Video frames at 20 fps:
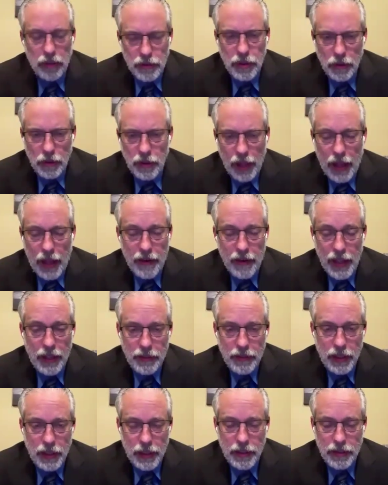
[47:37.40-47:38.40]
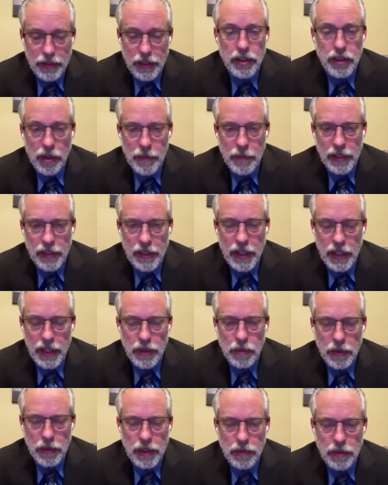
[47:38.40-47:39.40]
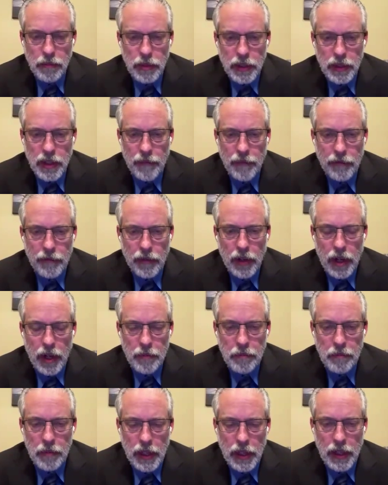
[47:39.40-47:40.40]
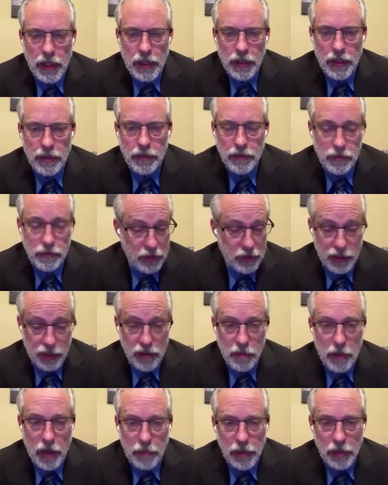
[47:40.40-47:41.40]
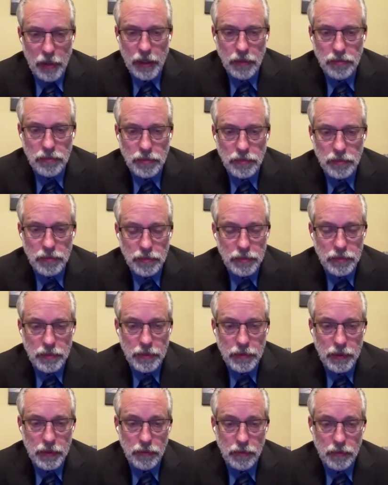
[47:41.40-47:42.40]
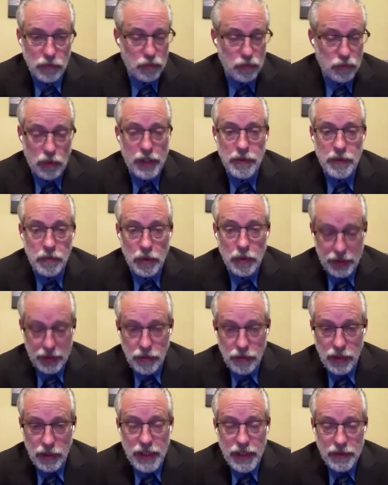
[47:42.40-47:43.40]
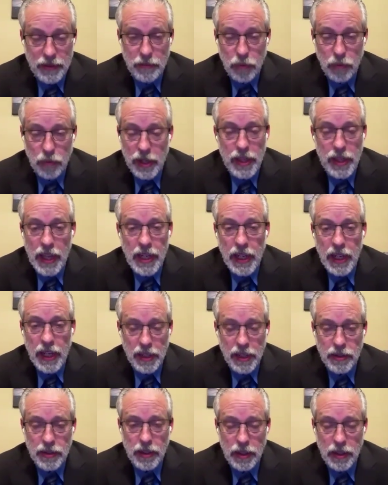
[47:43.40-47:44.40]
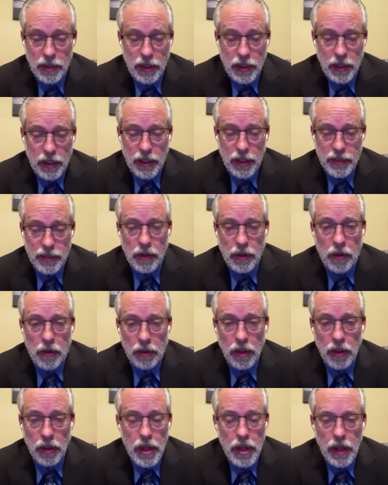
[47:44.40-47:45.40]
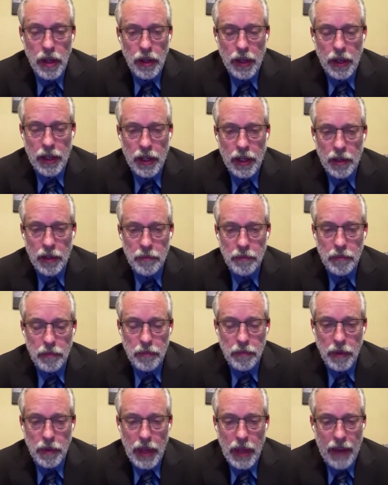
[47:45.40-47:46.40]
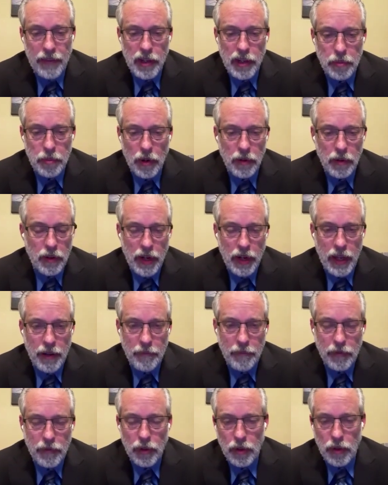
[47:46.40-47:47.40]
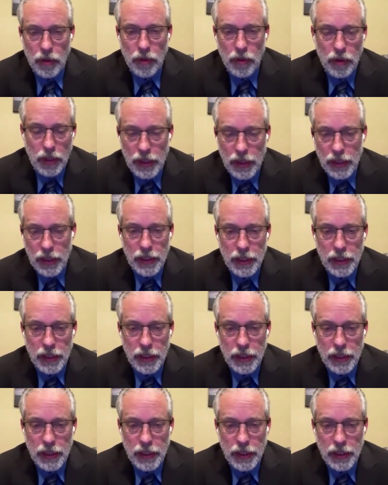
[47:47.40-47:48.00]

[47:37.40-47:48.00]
so a lot of that determining the needs would come from the public. What do they need as a whole? Having a program for